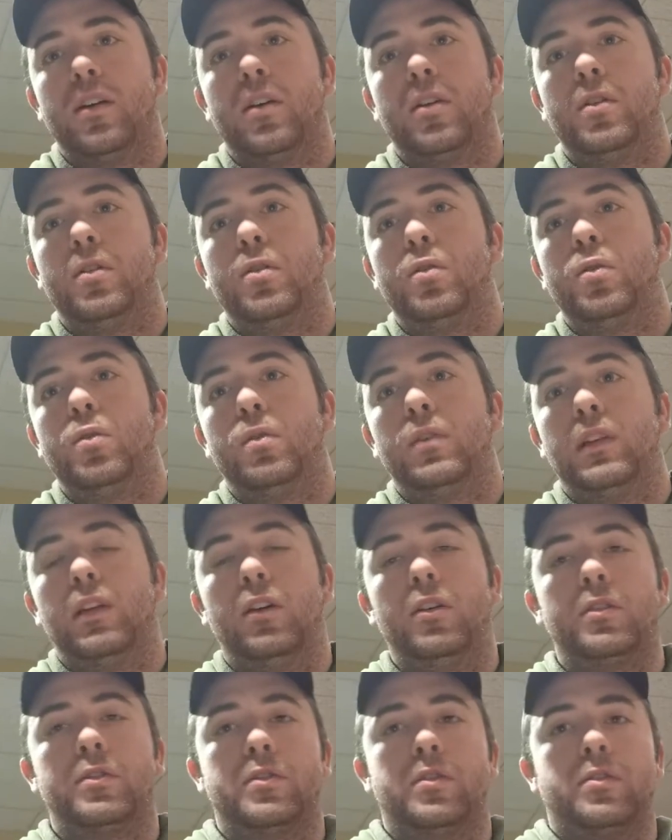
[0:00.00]
who
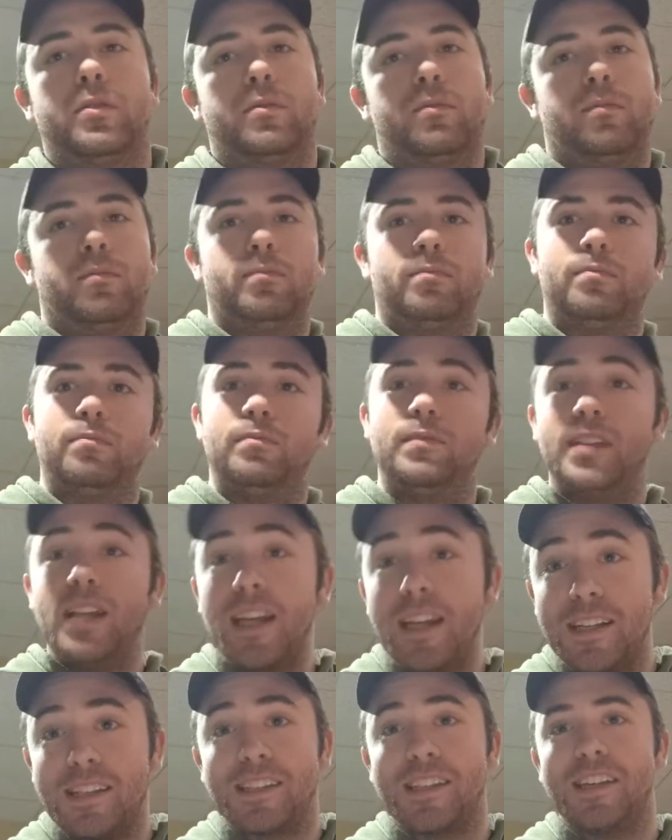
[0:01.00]
looked
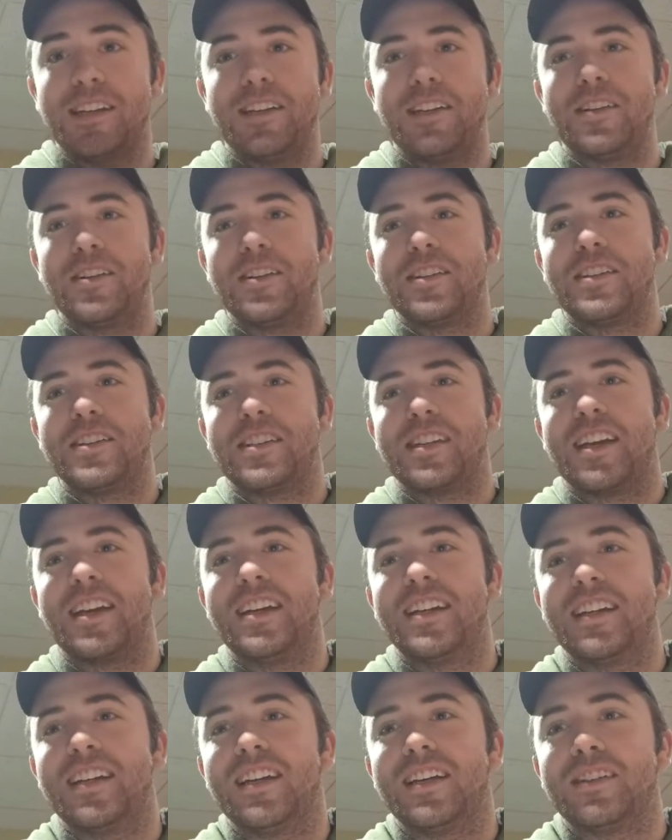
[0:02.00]
decent, you could
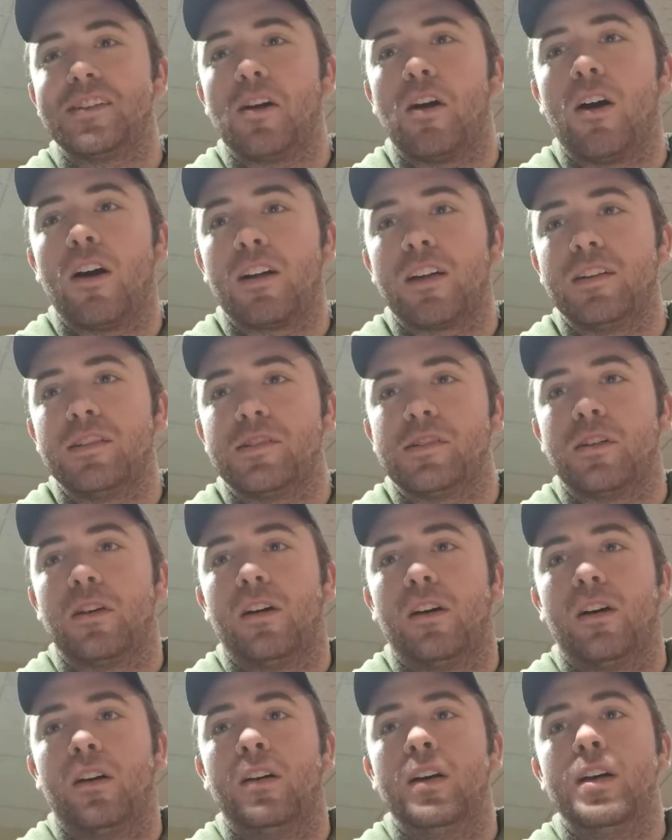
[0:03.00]
say, against
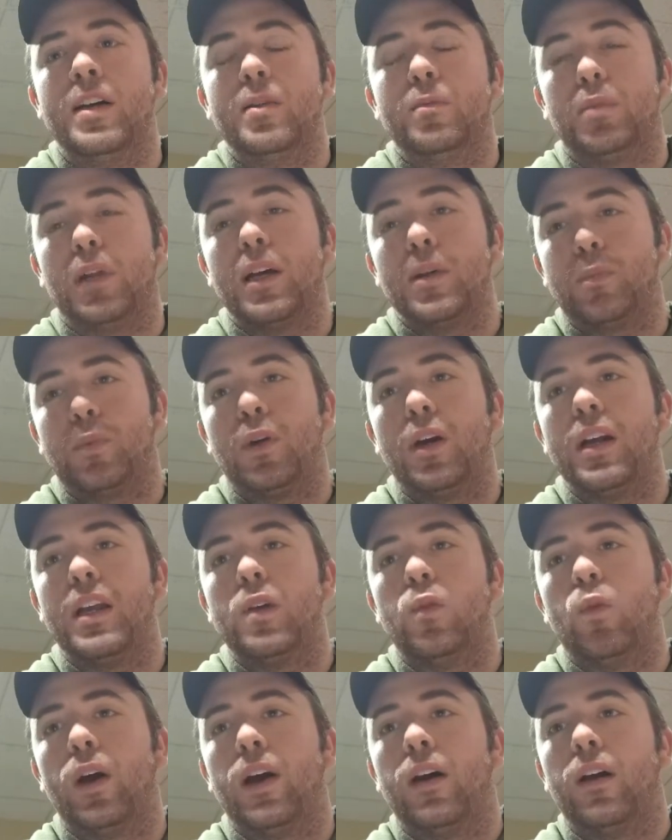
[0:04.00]
Arkansas, played
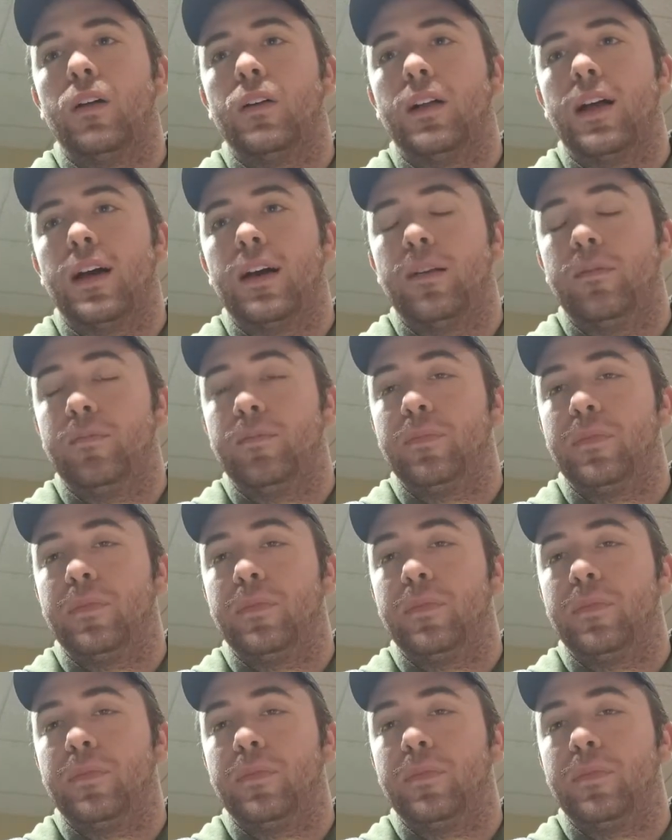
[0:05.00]
pretty well.